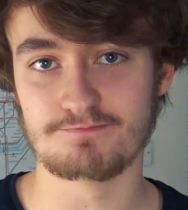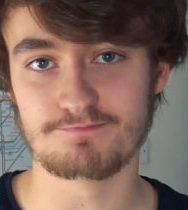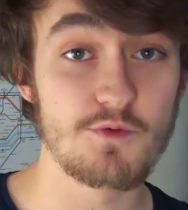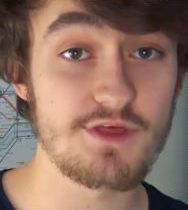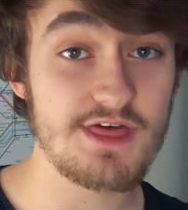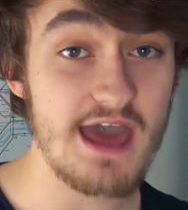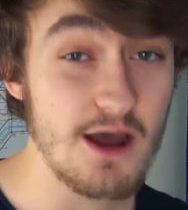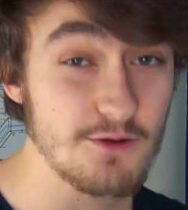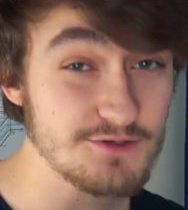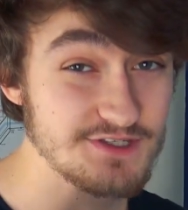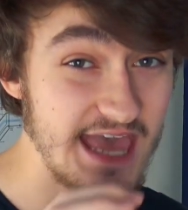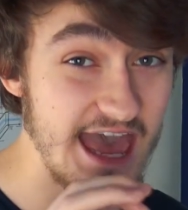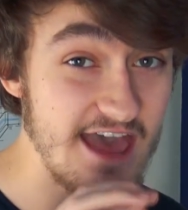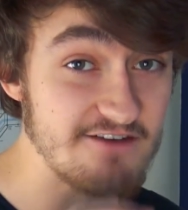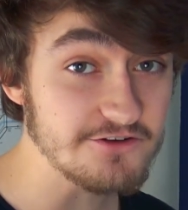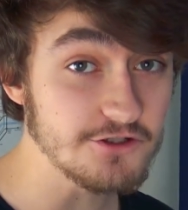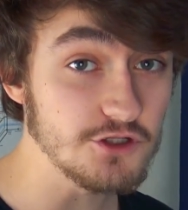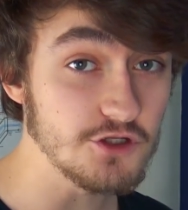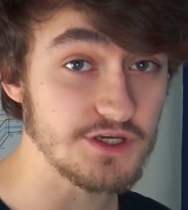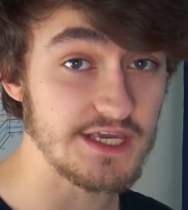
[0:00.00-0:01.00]
Without
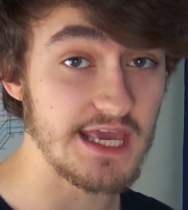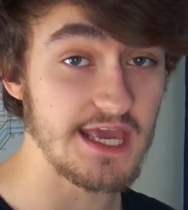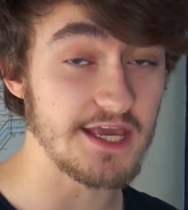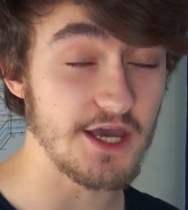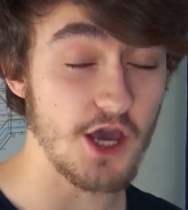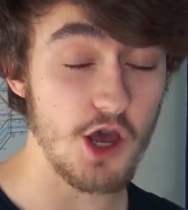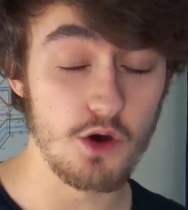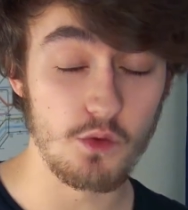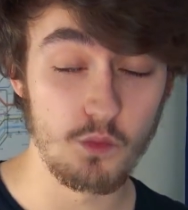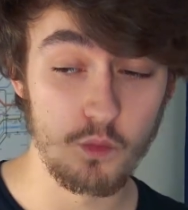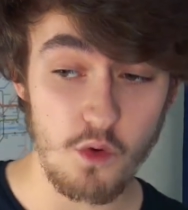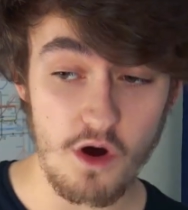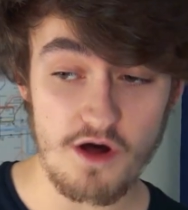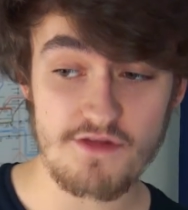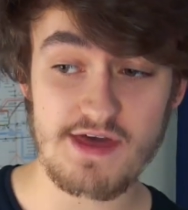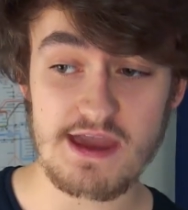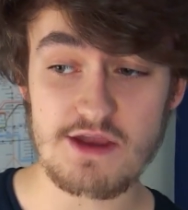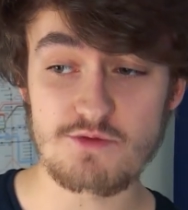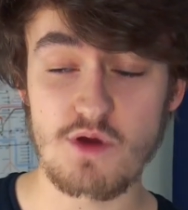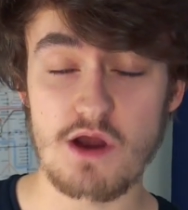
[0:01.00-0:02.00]
ever looking at
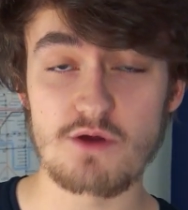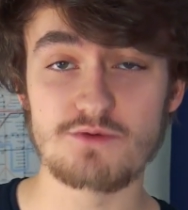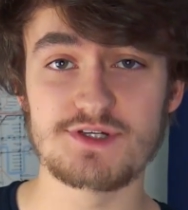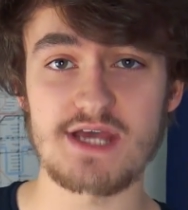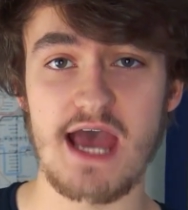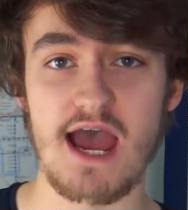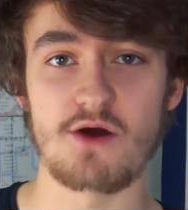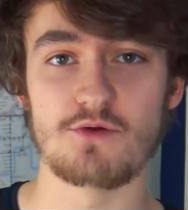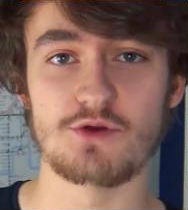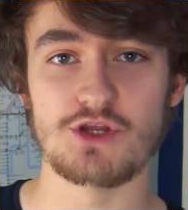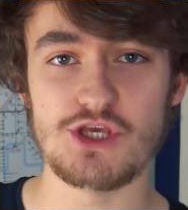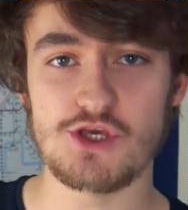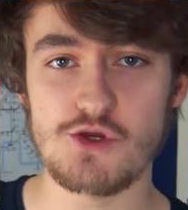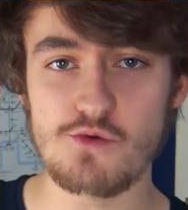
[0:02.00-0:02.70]
what they wrote down,